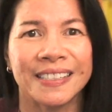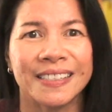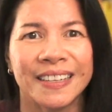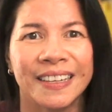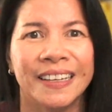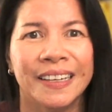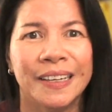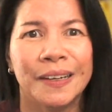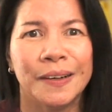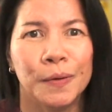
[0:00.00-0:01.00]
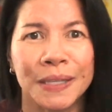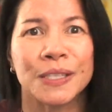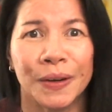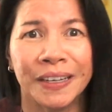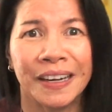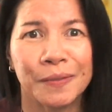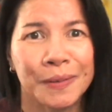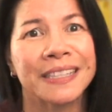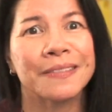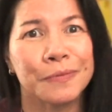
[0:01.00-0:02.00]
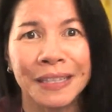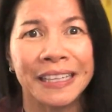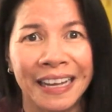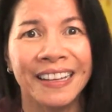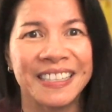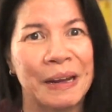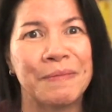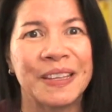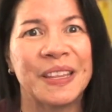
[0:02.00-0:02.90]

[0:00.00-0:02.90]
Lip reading: is what's going on? What the hell is up with